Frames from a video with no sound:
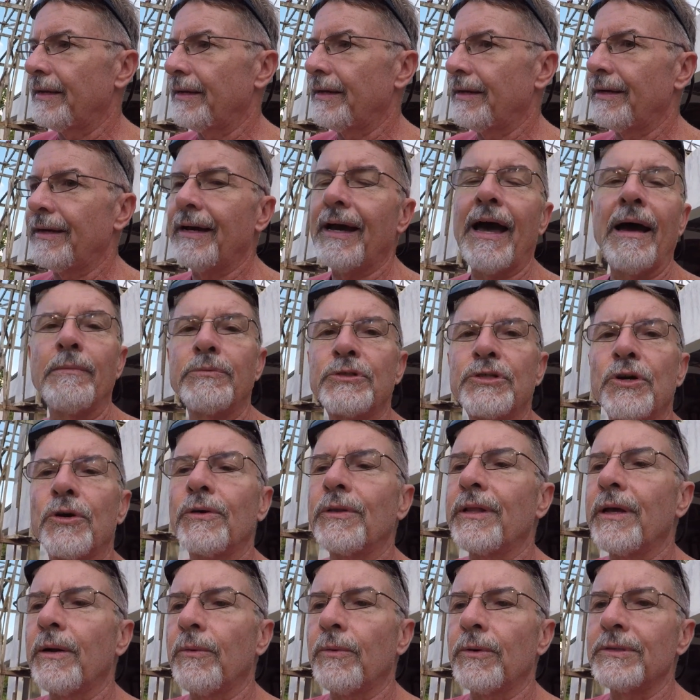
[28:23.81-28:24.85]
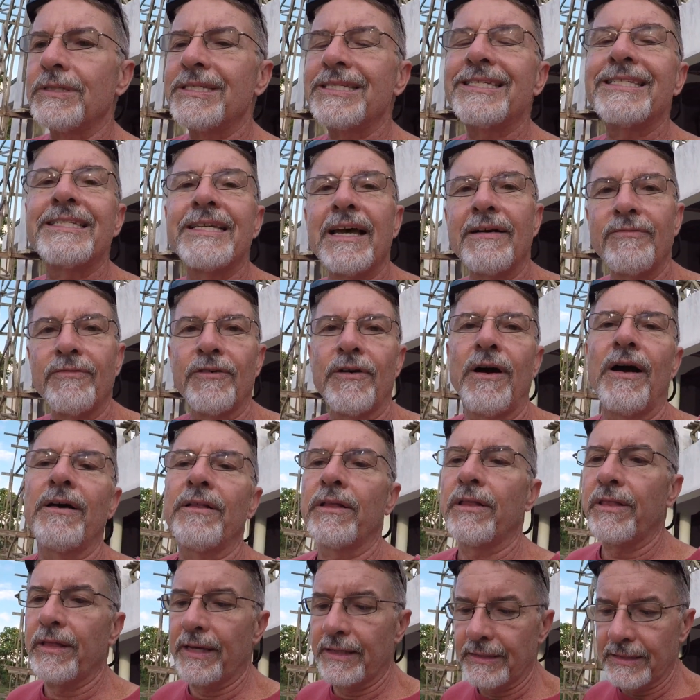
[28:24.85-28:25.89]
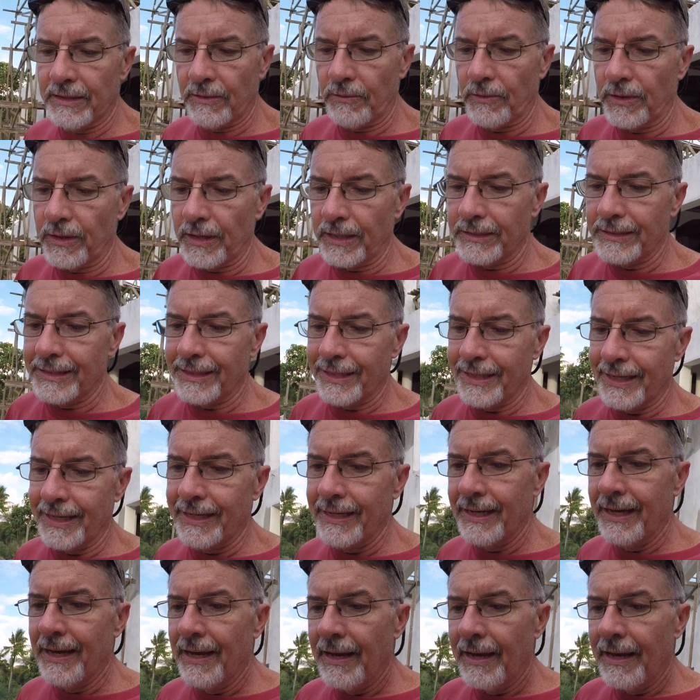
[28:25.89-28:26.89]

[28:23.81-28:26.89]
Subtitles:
I'm sure there were several other things that went on today